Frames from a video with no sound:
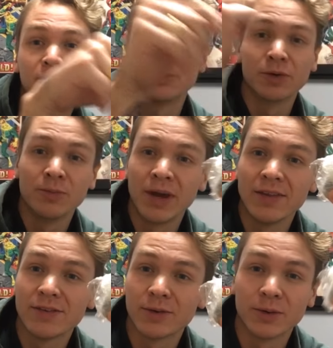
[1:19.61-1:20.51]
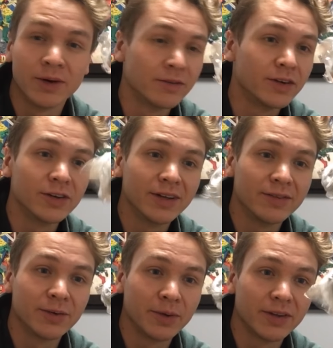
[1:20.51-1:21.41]
your roommates or whoever you're
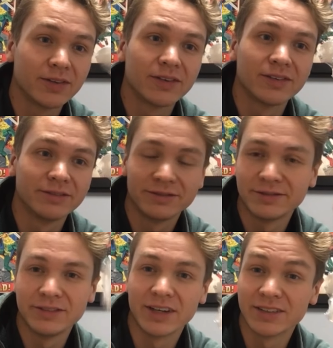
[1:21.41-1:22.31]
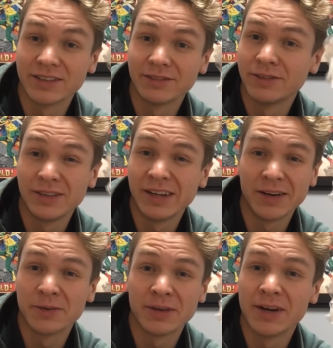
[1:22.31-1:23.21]
living with they
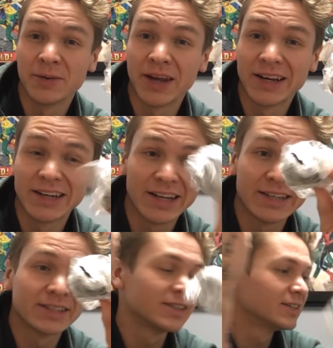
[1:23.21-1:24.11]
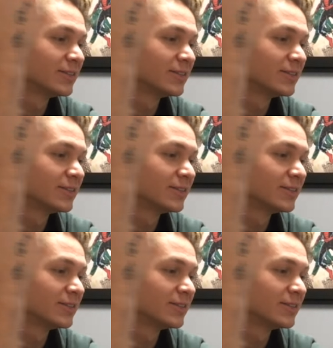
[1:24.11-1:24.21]
don't get into this.